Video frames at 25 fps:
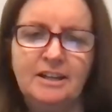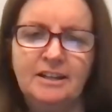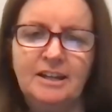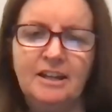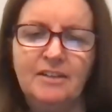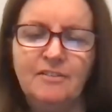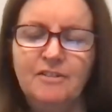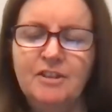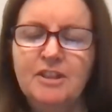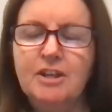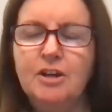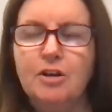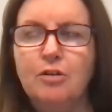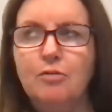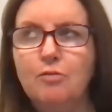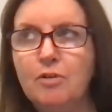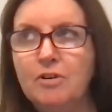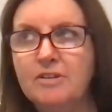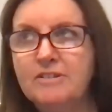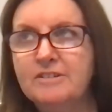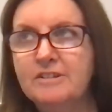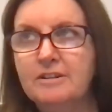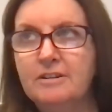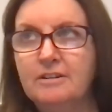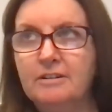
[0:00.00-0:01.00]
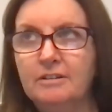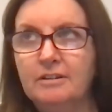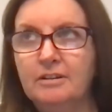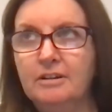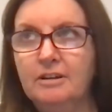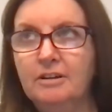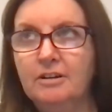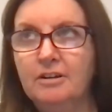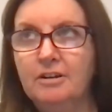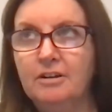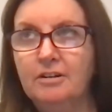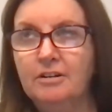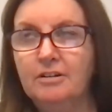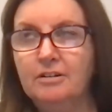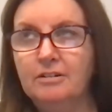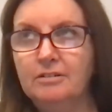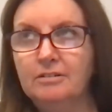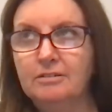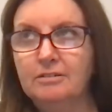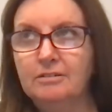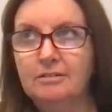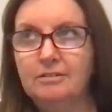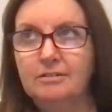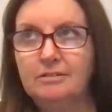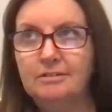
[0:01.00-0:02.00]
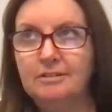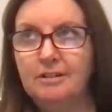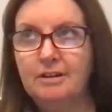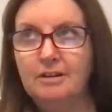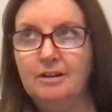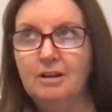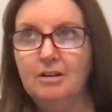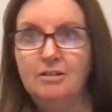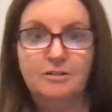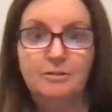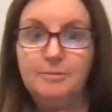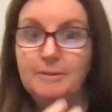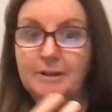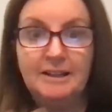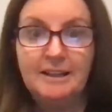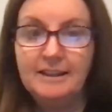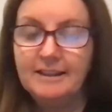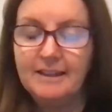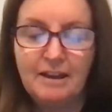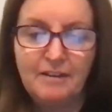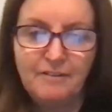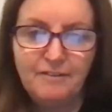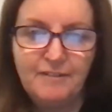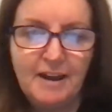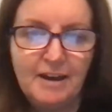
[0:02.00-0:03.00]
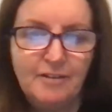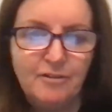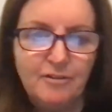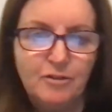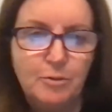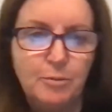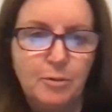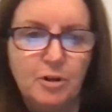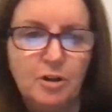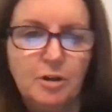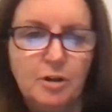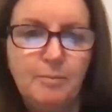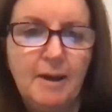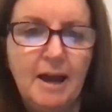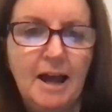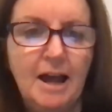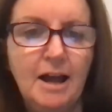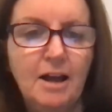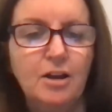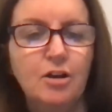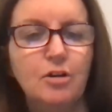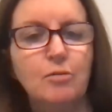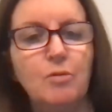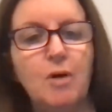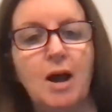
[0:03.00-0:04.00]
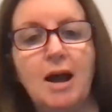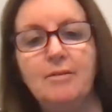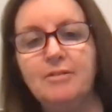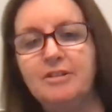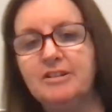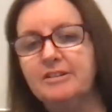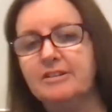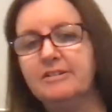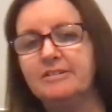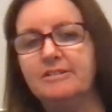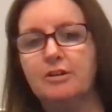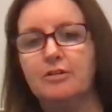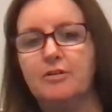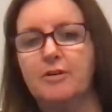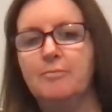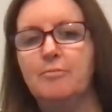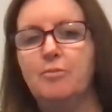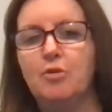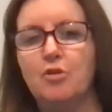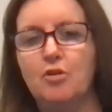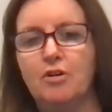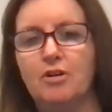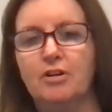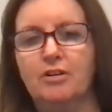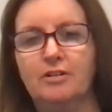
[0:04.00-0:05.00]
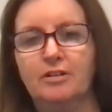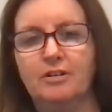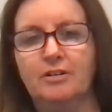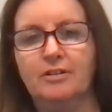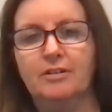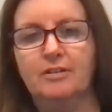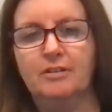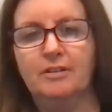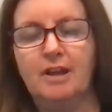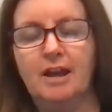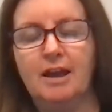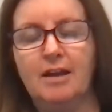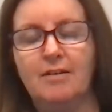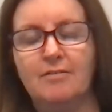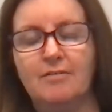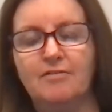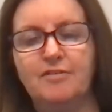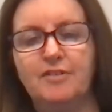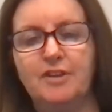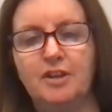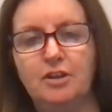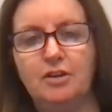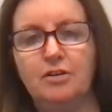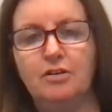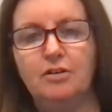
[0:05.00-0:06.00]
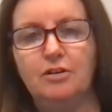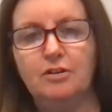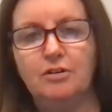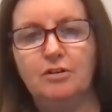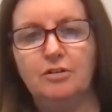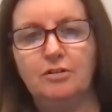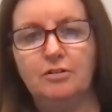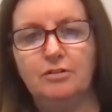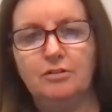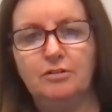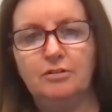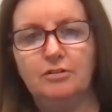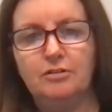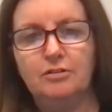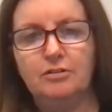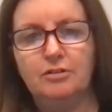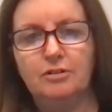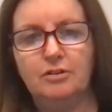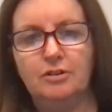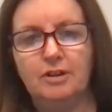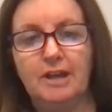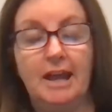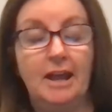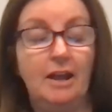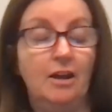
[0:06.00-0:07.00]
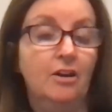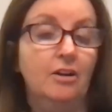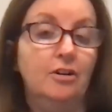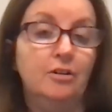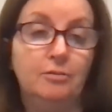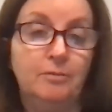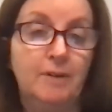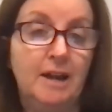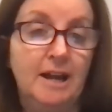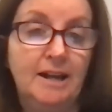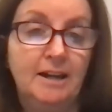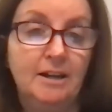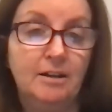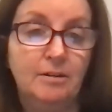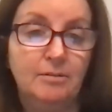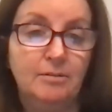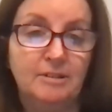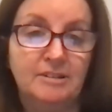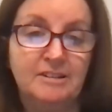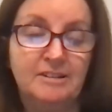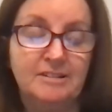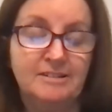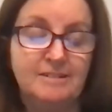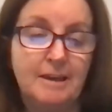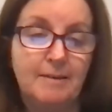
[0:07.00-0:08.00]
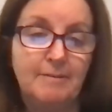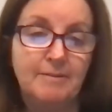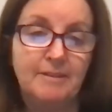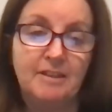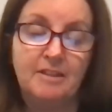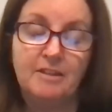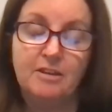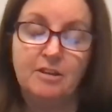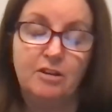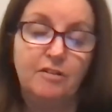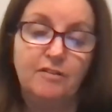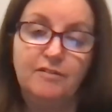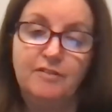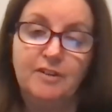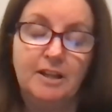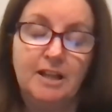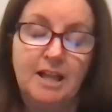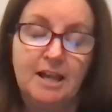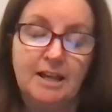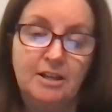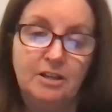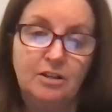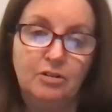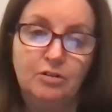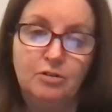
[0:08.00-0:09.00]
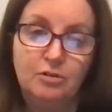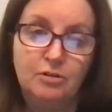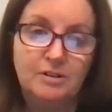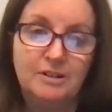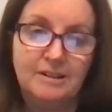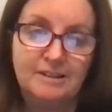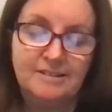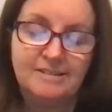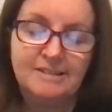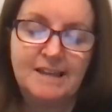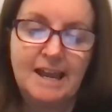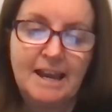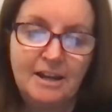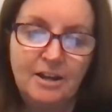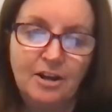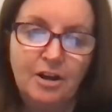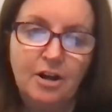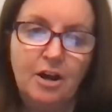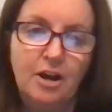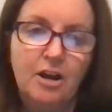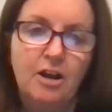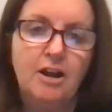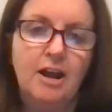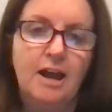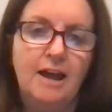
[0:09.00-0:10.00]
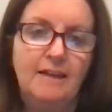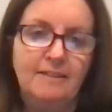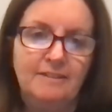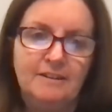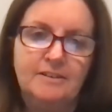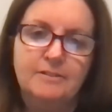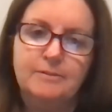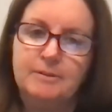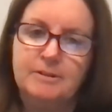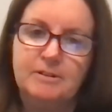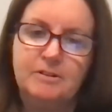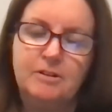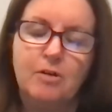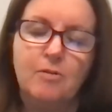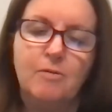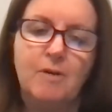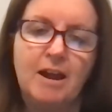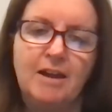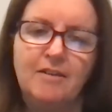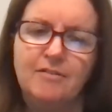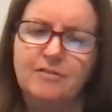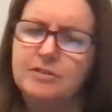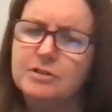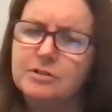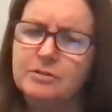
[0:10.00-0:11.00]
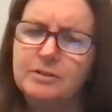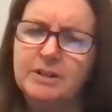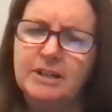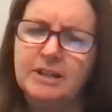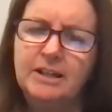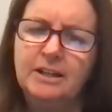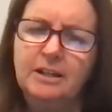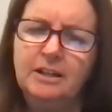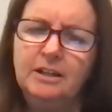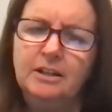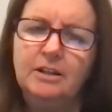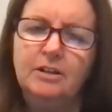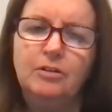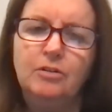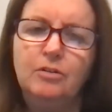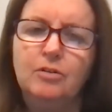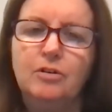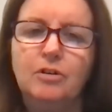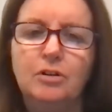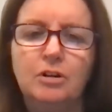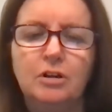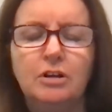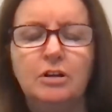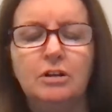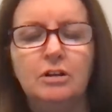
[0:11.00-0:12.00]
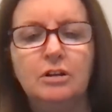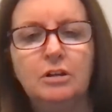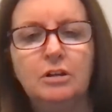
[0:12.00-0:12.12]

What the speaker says: it wasn't, ultimately that favourable about her, why was it so important for you to get her to read it? Was it something that you feel like you couldn't say to her and this was your way of doing it, or?